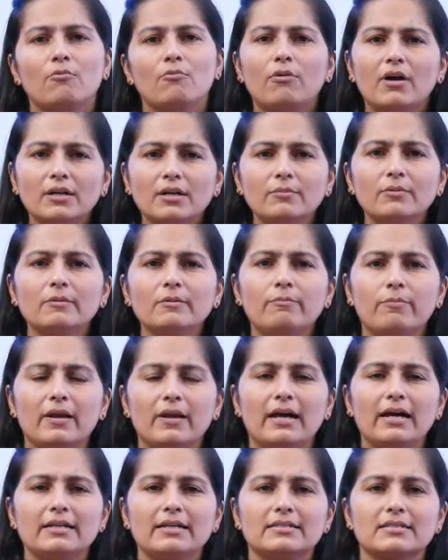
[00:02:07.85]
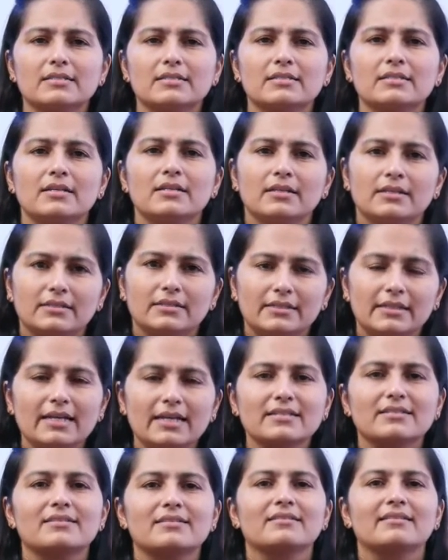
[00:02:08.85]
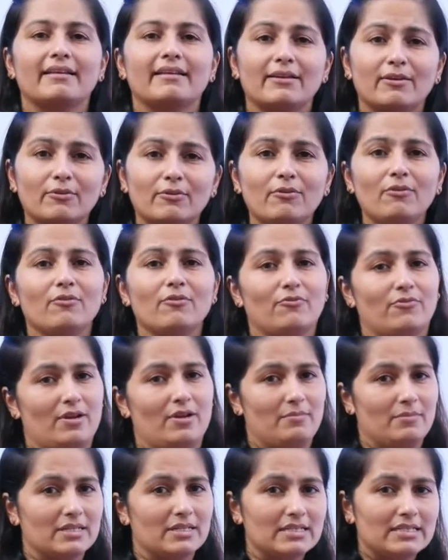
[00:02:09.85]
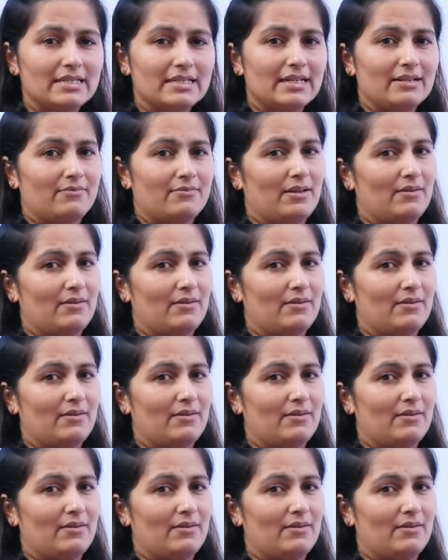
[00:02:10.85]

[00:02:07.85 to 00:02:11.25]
What about plants? Yes, they grow from a seed.